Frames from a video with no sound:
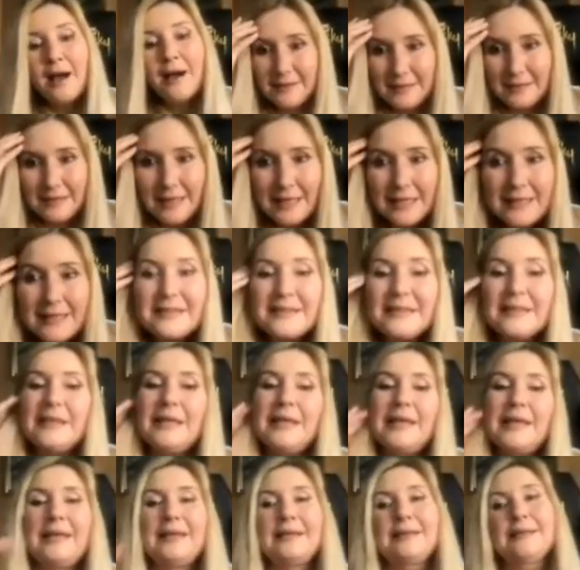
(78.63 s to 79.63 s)
The next
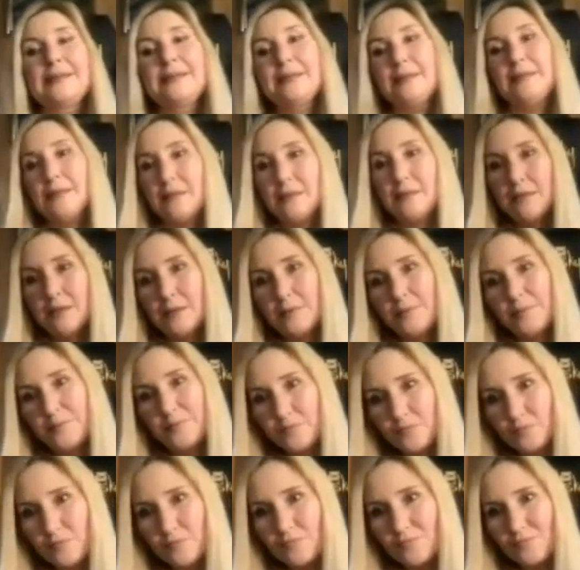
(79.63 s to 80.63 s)
case
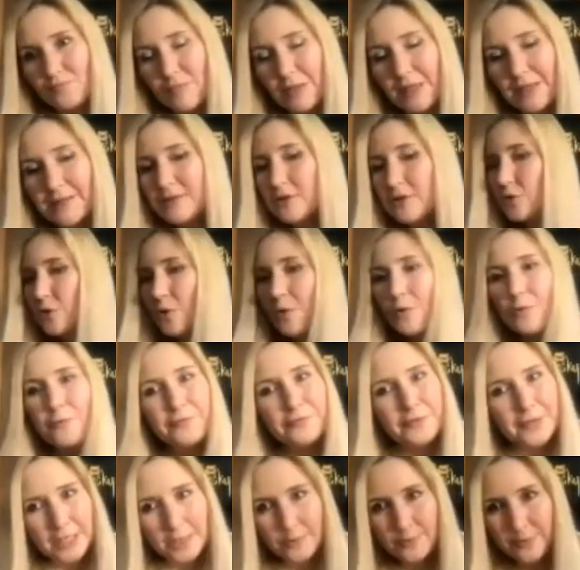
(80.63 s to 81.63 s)
is so
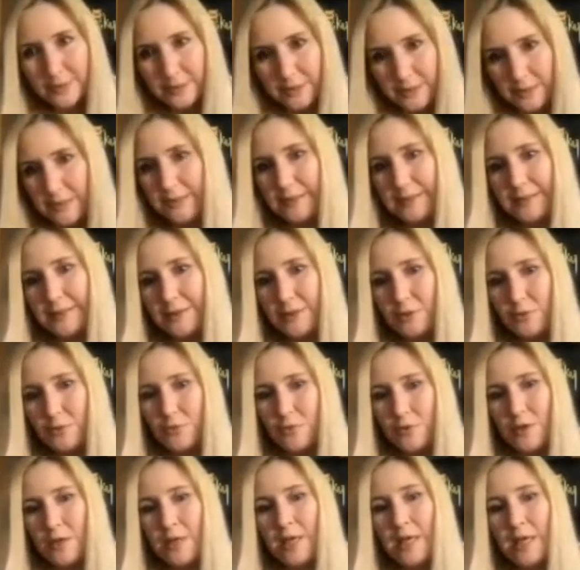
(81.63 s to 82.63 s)
frequent in
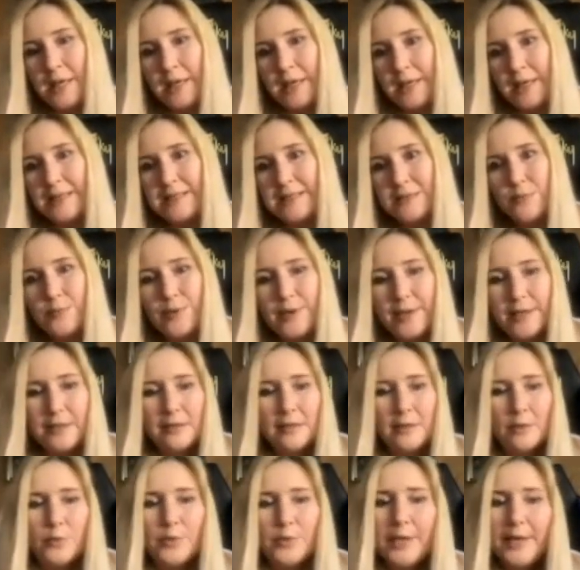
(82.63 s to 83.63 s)
ZNO. It's
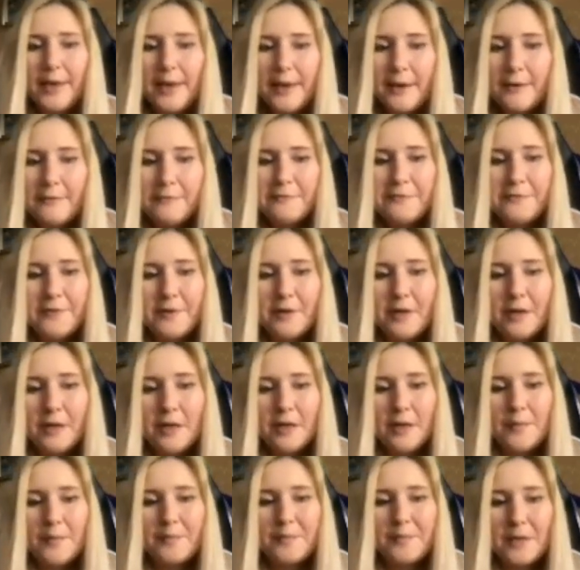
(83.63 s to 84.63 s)
when we have
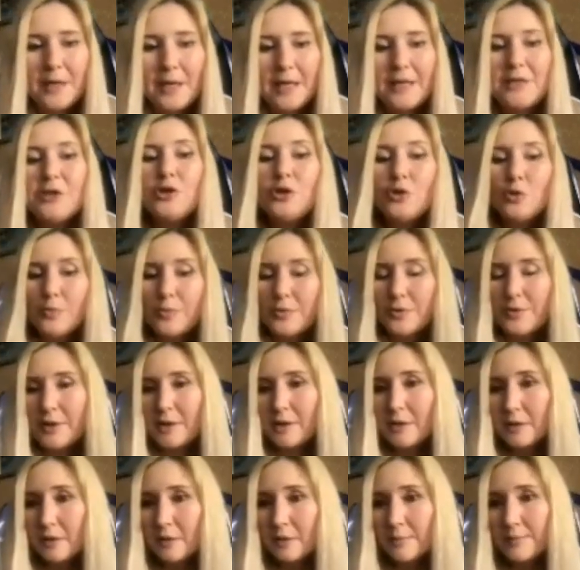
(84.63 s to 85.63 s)
a
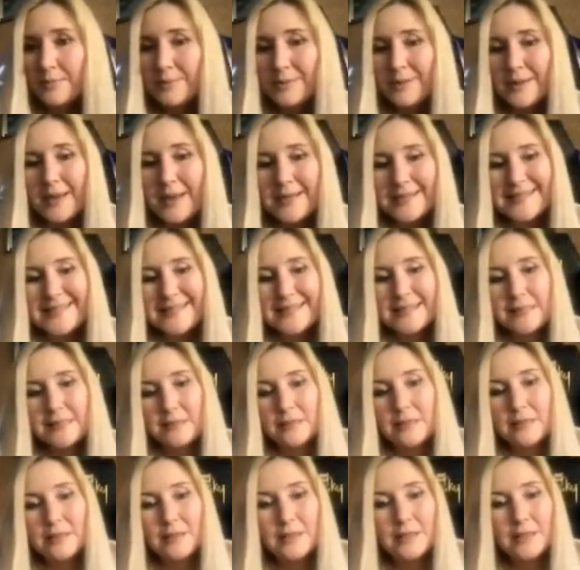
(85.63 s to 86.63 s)
numeral plus
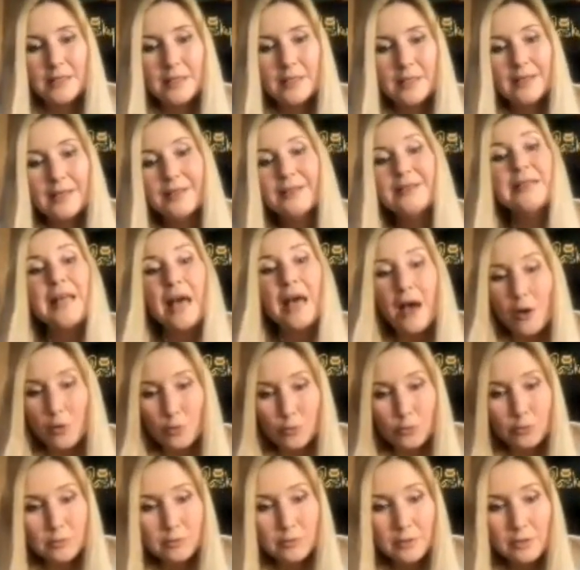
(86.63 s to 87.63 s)

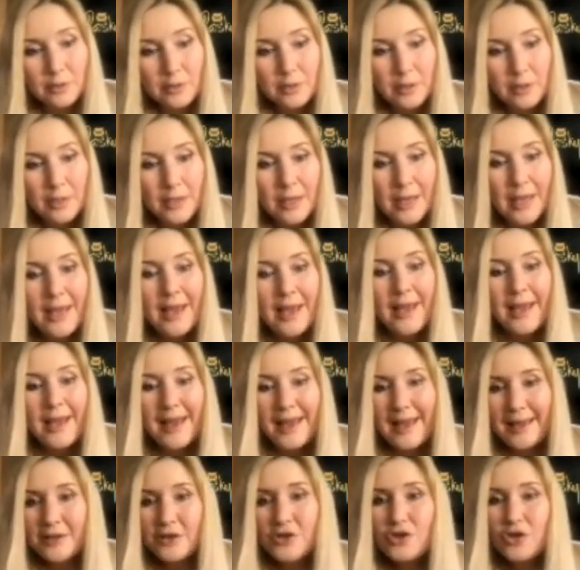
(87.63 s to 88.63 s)
noun,
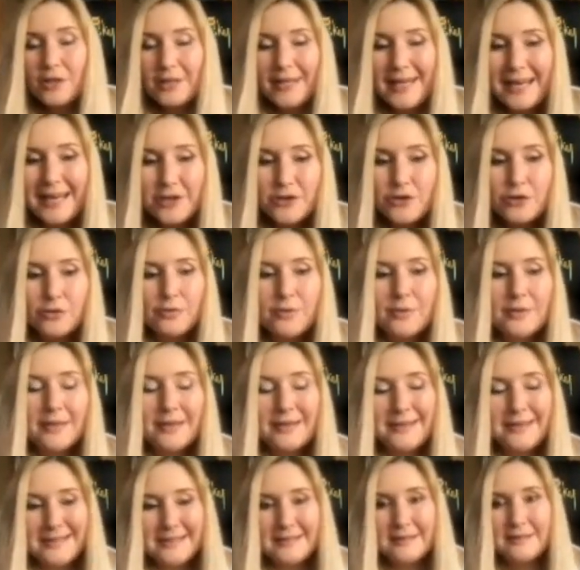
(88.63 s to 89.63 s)
and
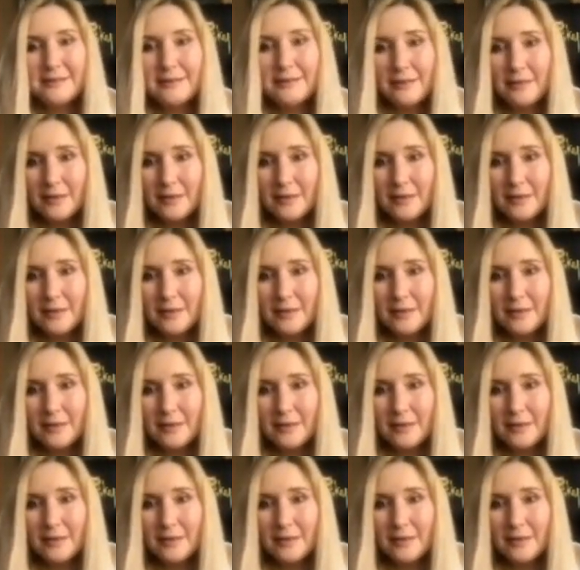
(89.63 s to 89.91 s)
actually this